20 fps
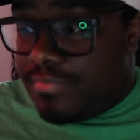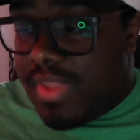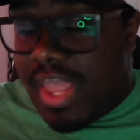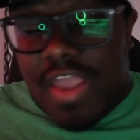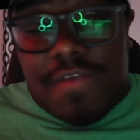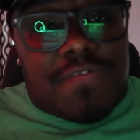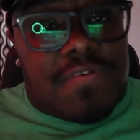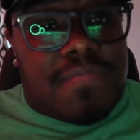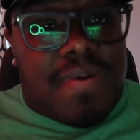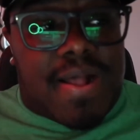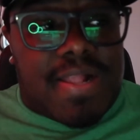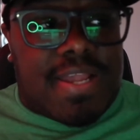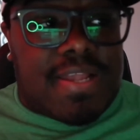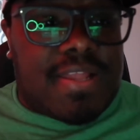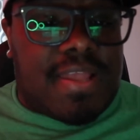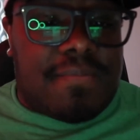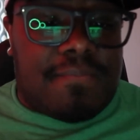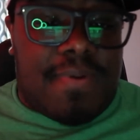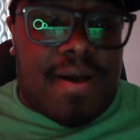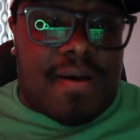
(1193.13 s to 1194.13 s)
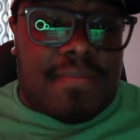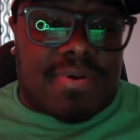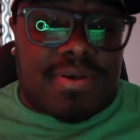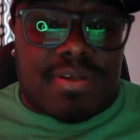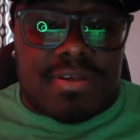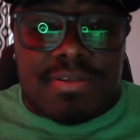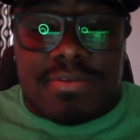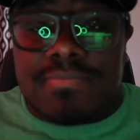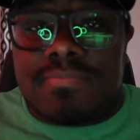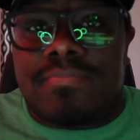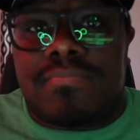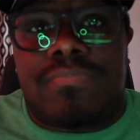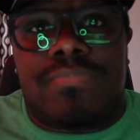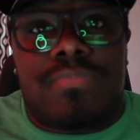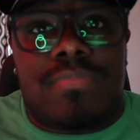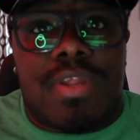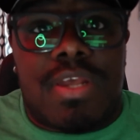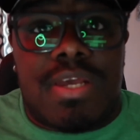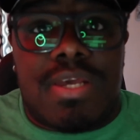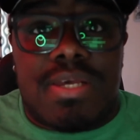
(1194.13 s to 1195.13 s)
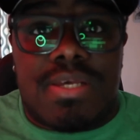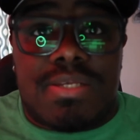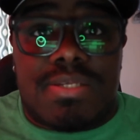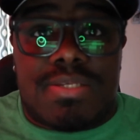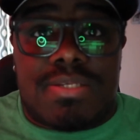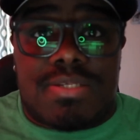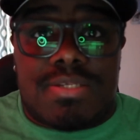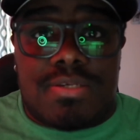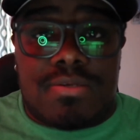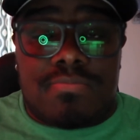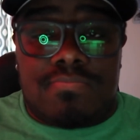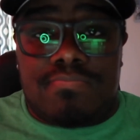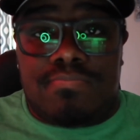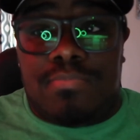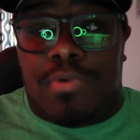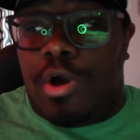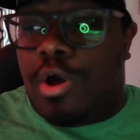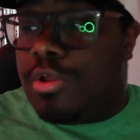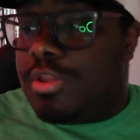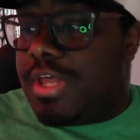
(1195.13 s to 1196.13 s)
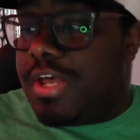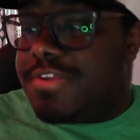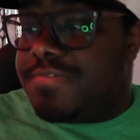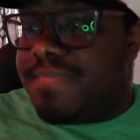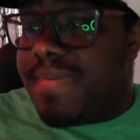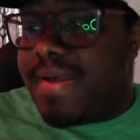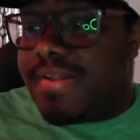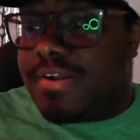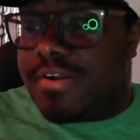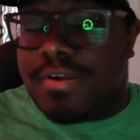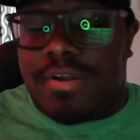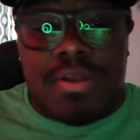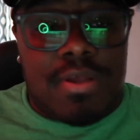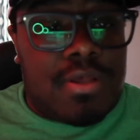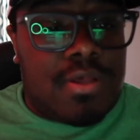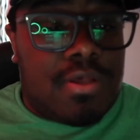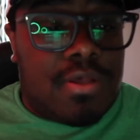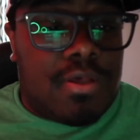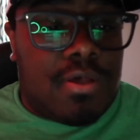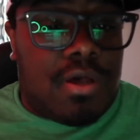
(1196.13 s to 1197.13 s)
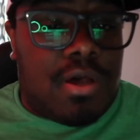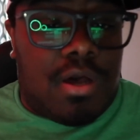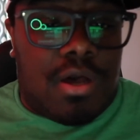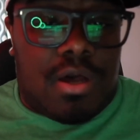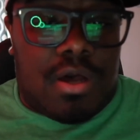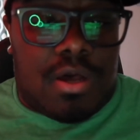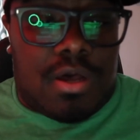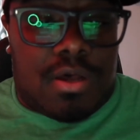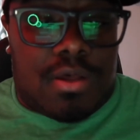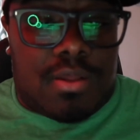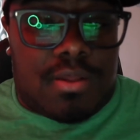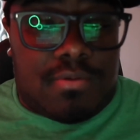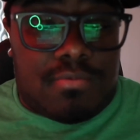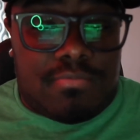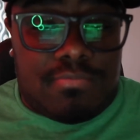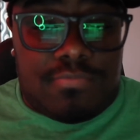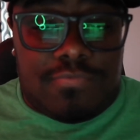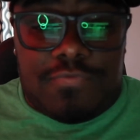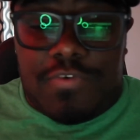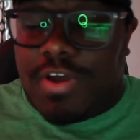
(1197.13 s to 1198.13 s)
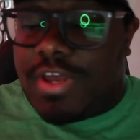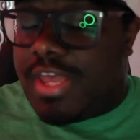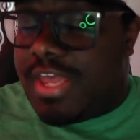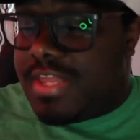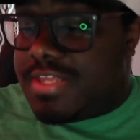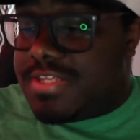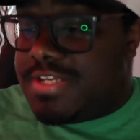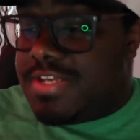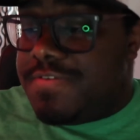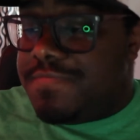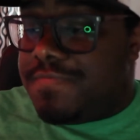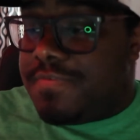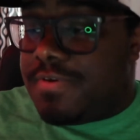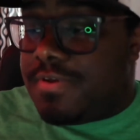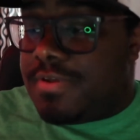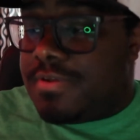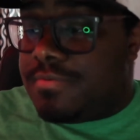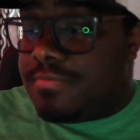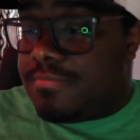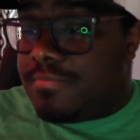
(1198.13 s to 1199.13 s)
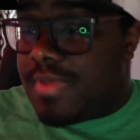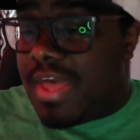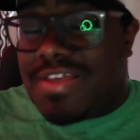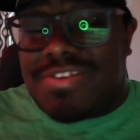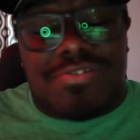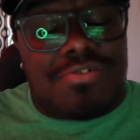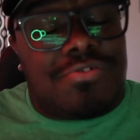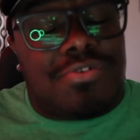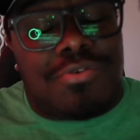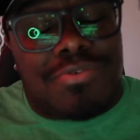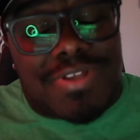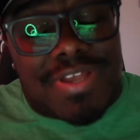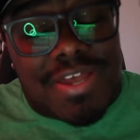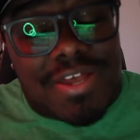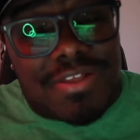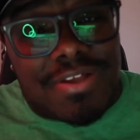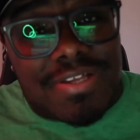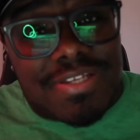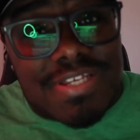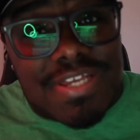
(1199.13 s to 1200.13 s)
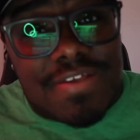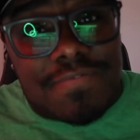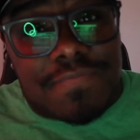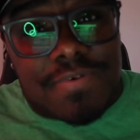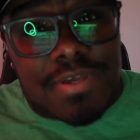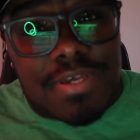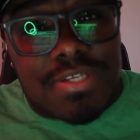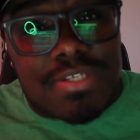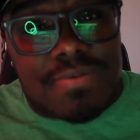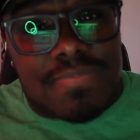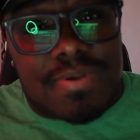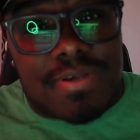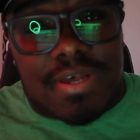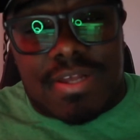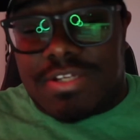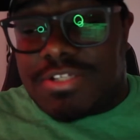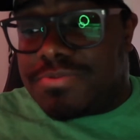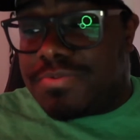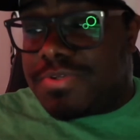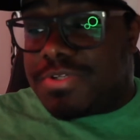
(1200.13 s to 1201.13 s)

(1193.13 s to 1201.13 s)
everybody and their mama is All Lives Matter, fuck Antifa, I still don't know what the hell Antifa is, to be honest